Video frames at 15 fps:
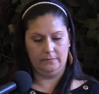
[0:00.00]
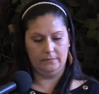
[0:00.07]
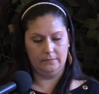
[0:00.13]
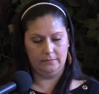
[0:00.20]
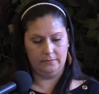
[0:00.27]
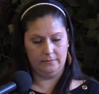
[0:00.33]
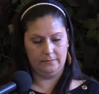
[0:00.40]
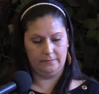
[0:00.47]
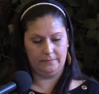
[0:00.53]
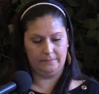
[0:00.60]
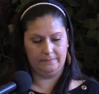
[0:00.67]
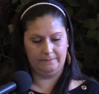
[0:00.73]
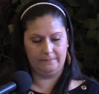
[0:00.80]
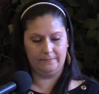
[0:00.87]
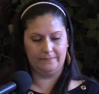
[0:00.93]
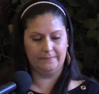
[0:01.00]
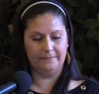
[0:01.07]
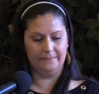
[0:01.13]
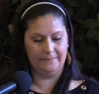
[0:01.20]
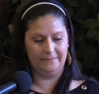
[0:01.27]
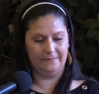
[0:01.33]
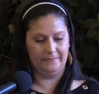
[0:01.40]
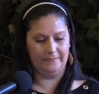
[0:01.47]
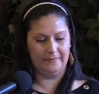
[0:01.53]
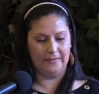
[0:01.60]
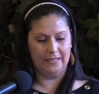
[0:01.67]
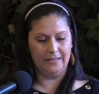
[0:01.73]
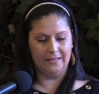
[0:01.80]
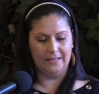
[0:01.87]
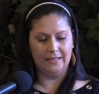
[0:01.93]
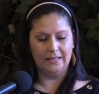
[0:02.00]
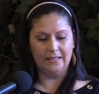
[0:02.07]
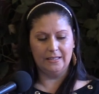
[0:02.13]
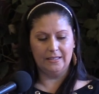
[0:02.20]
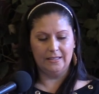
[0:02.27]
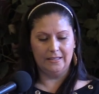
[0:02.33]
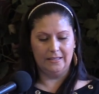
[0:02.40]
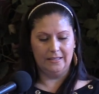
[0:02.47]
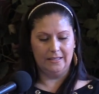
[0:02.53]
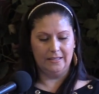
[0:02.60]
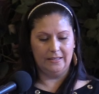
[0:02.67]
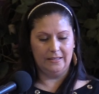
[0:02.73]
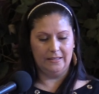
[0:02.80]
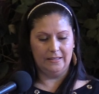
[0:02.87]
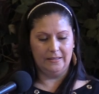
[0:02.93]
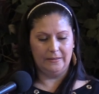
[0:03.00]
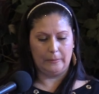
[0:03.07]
(no one is talking)